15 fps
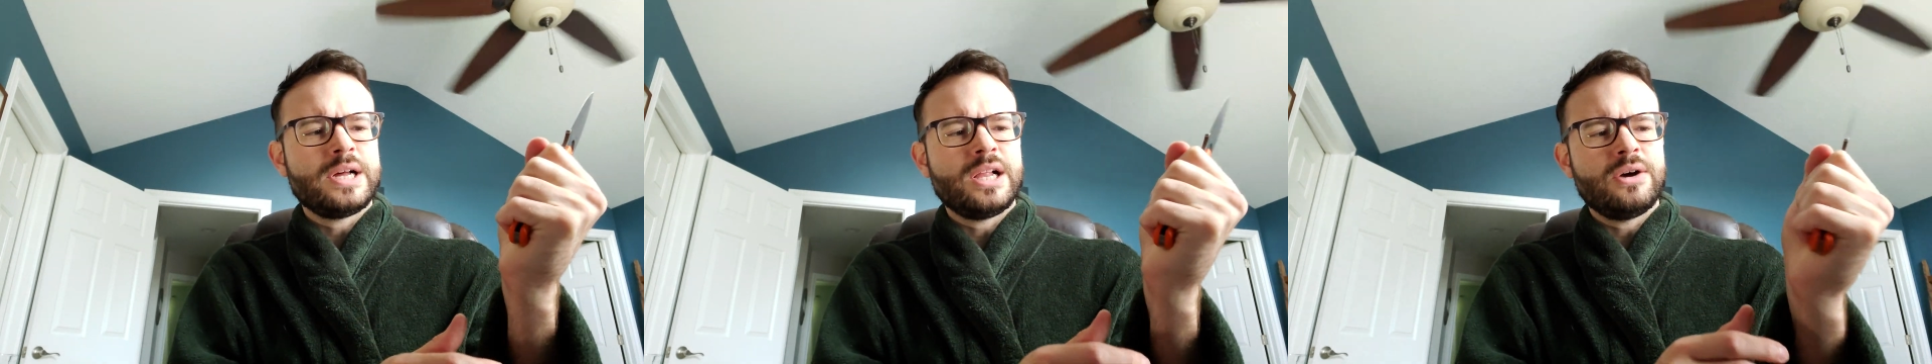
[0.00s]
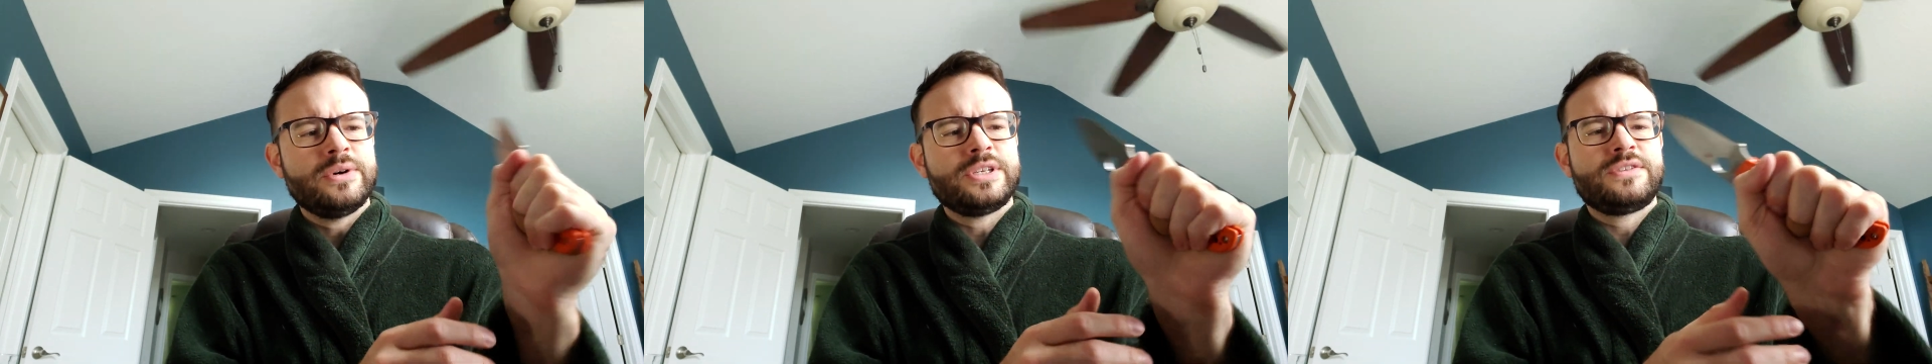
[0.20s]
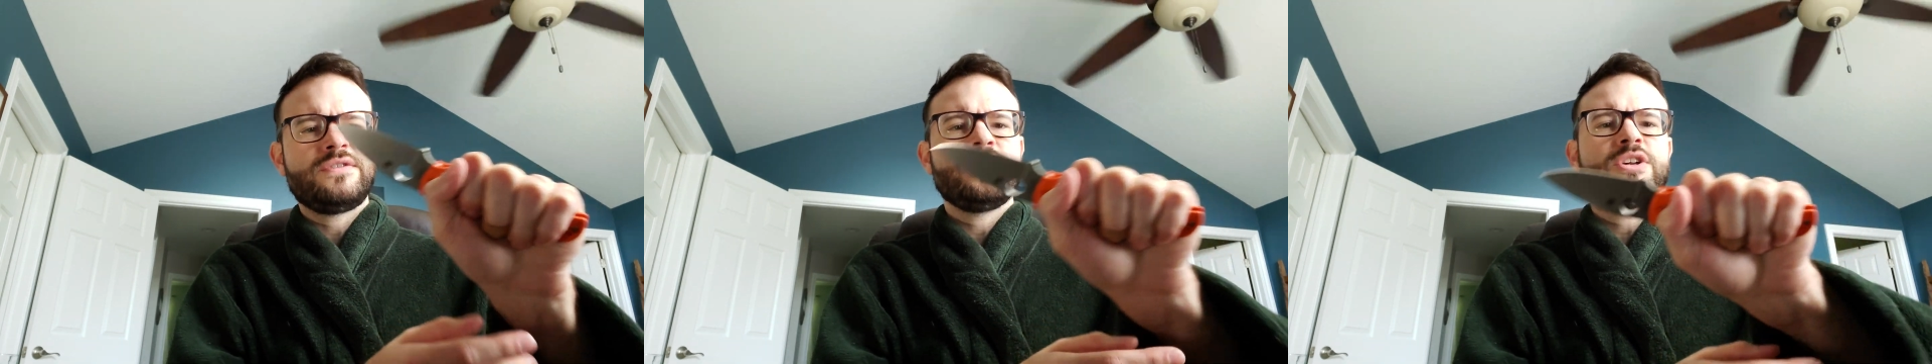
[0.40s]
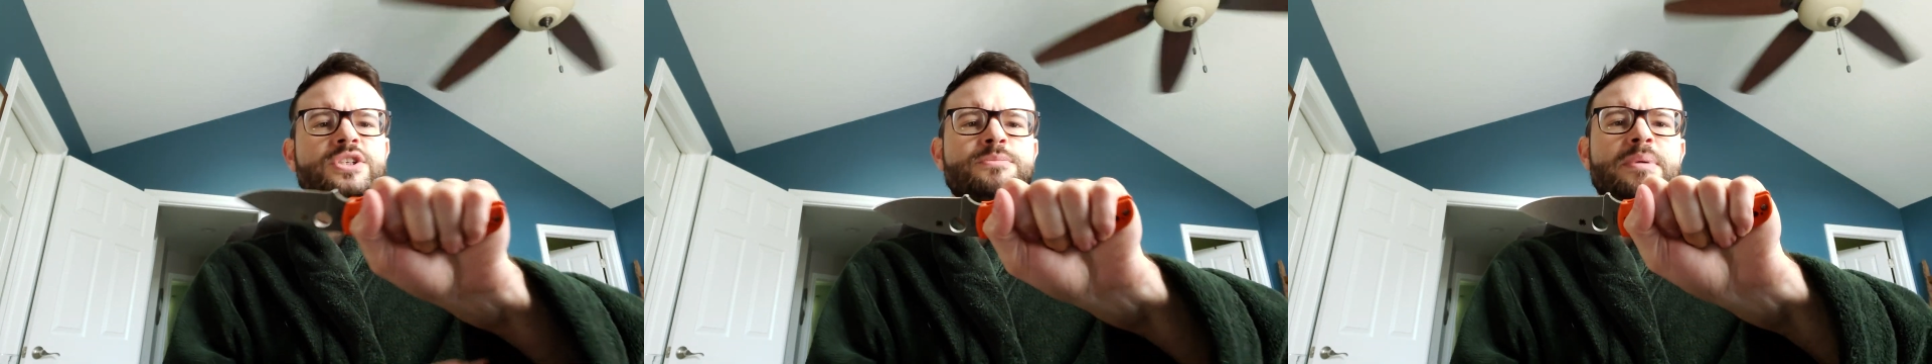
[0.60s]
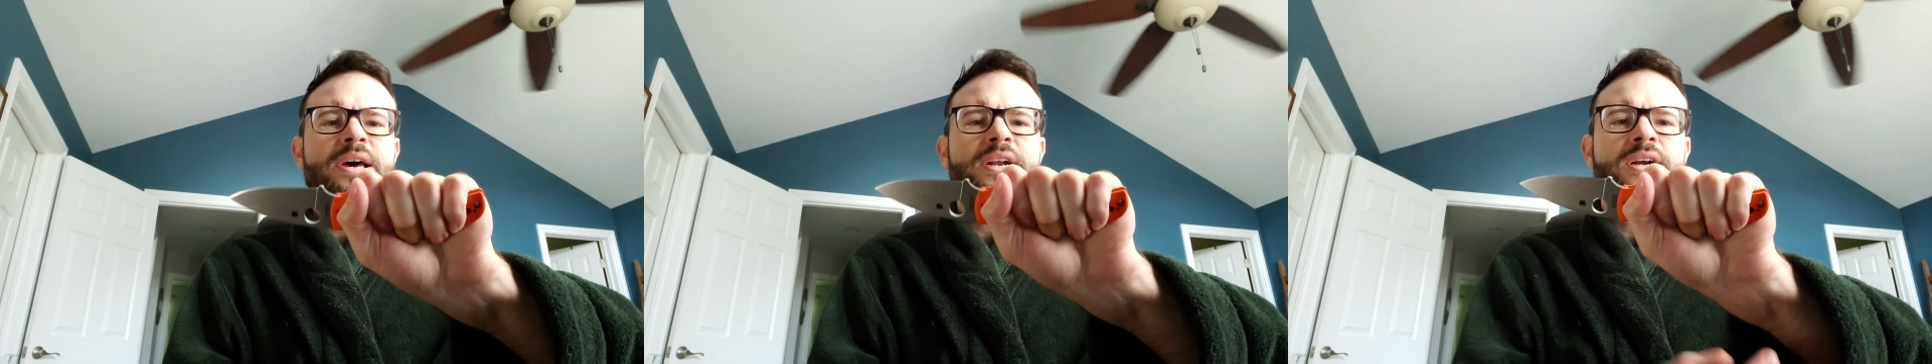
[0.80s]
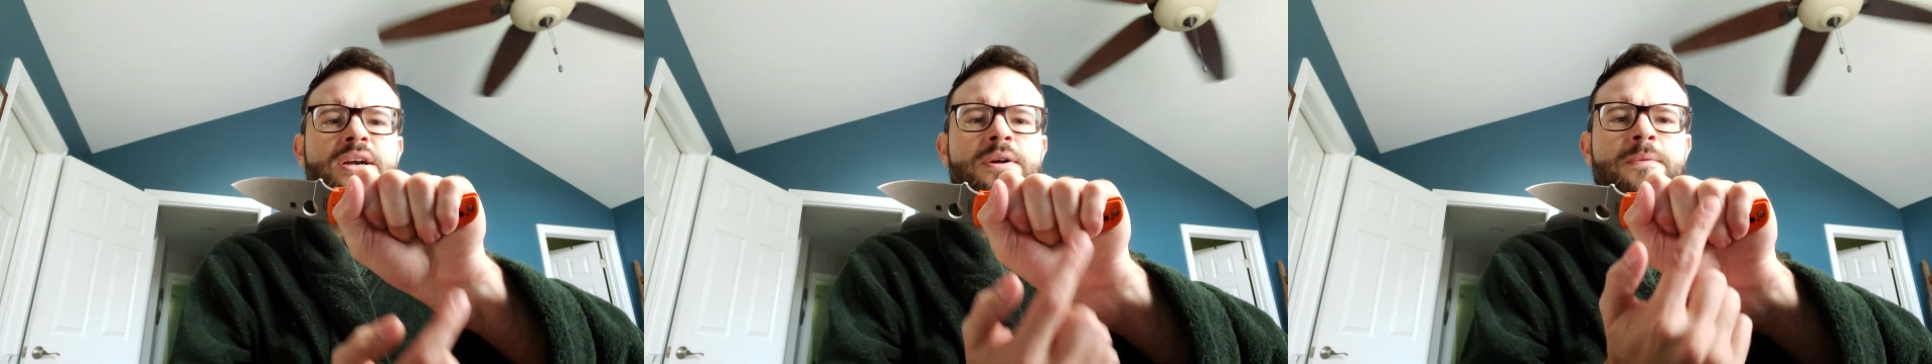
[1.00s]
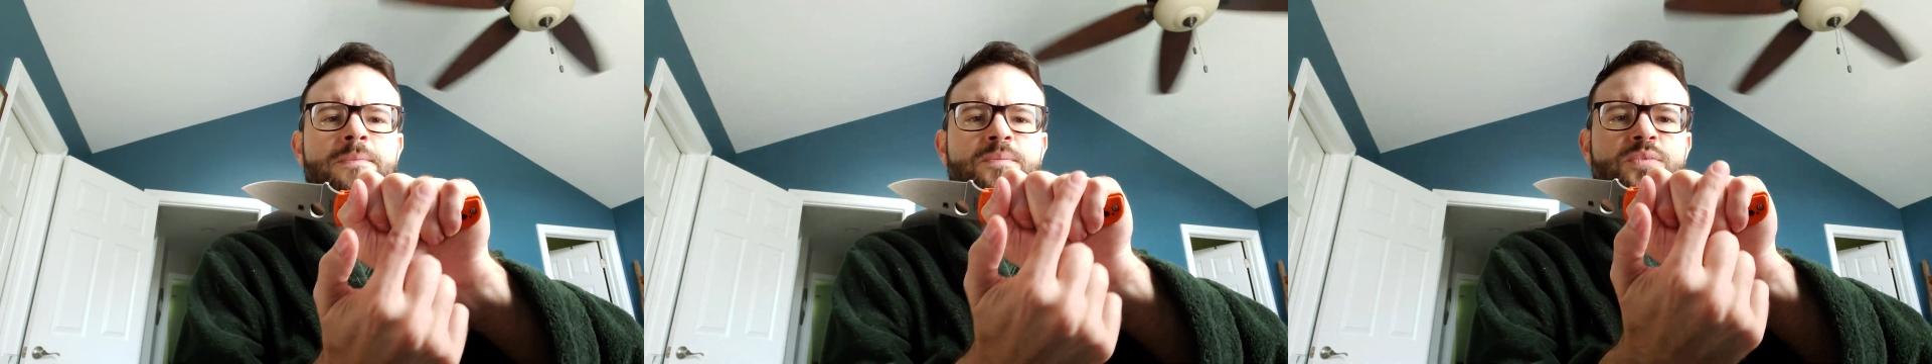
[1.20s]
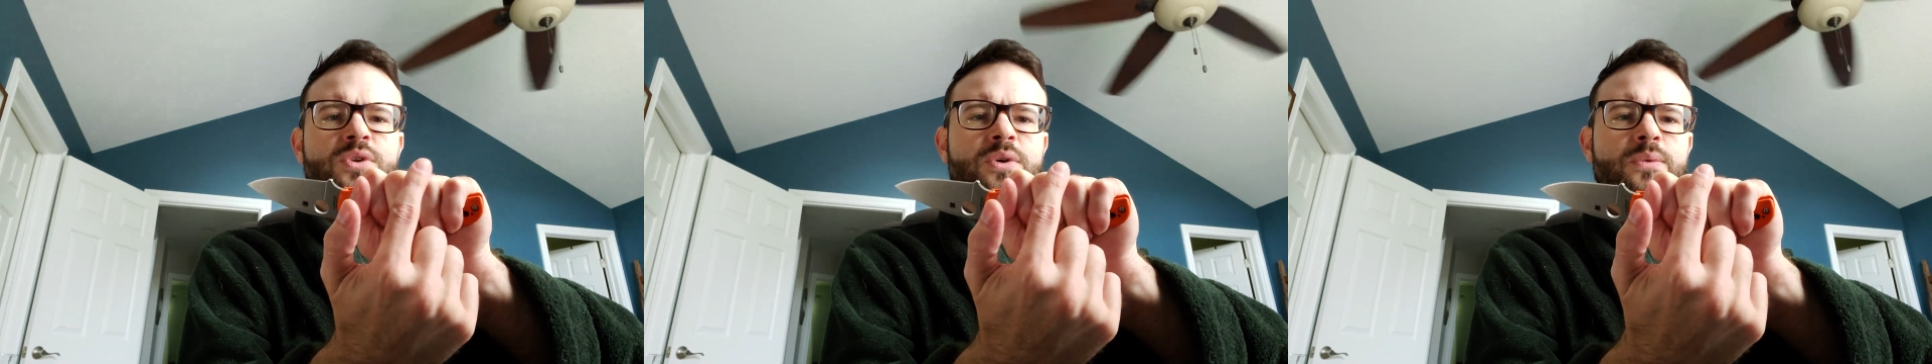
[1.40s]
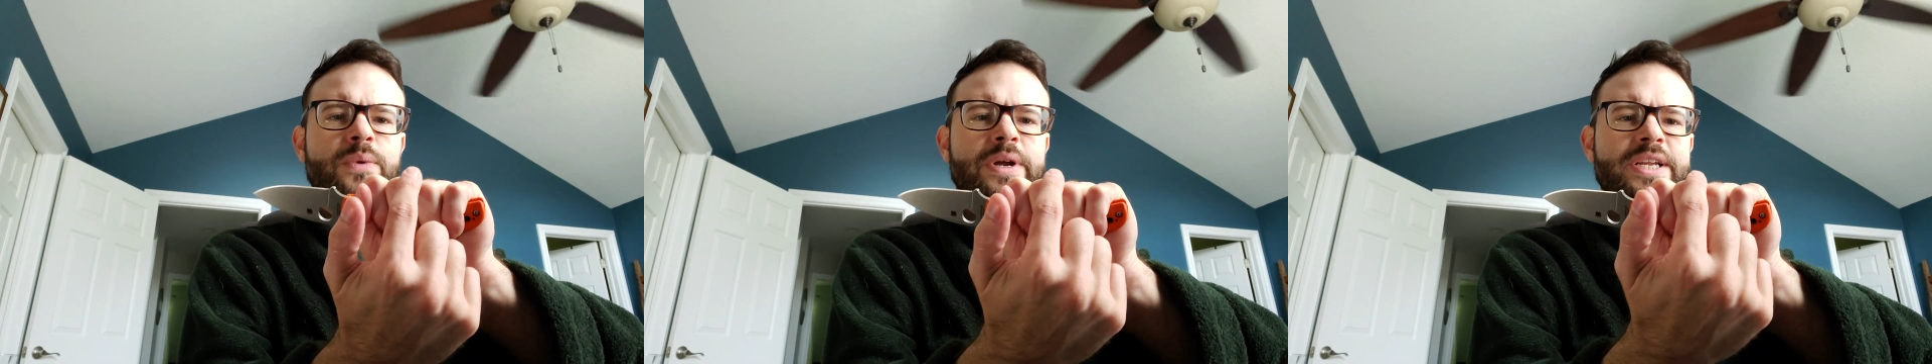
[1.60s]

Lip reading: always feels better when